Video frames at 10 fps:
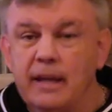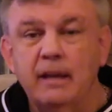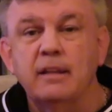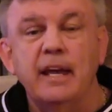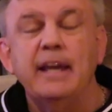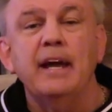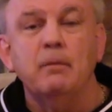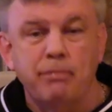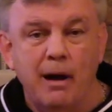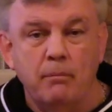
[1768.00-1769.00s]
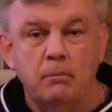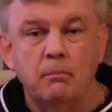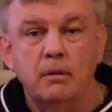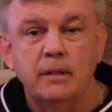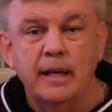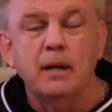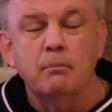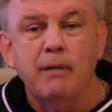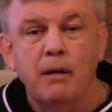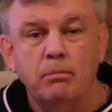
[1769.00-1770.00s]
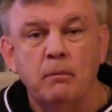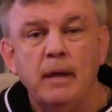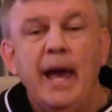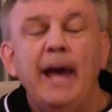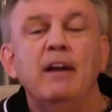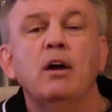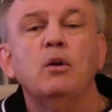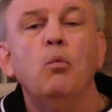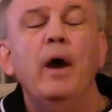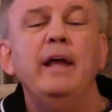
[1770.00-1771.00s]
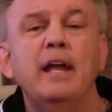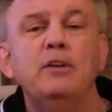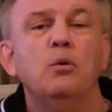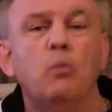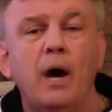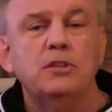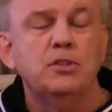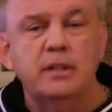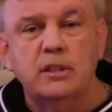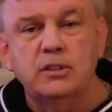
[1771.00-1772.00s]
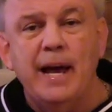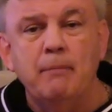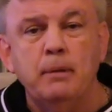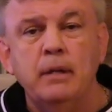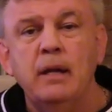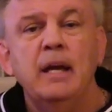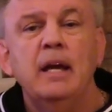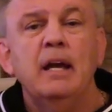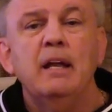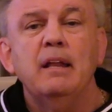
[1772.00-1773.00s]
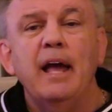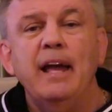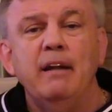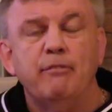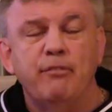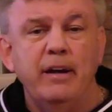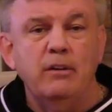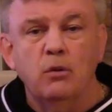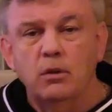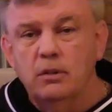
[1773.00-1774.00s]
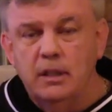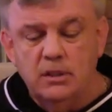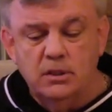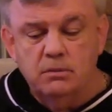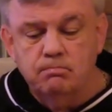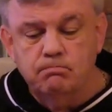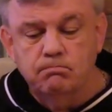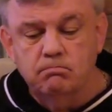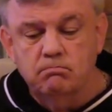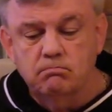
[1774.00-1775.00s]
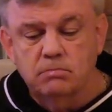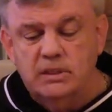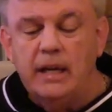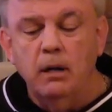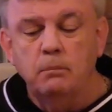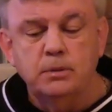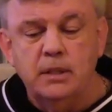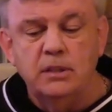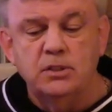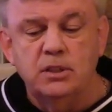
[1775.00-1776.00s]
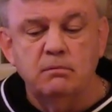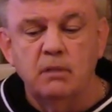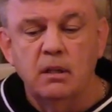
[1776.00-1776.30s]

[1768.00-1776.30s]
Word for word: get they get a problem. They get a problem. And on the way that you're watching this happen, and they're fighting all these setups, these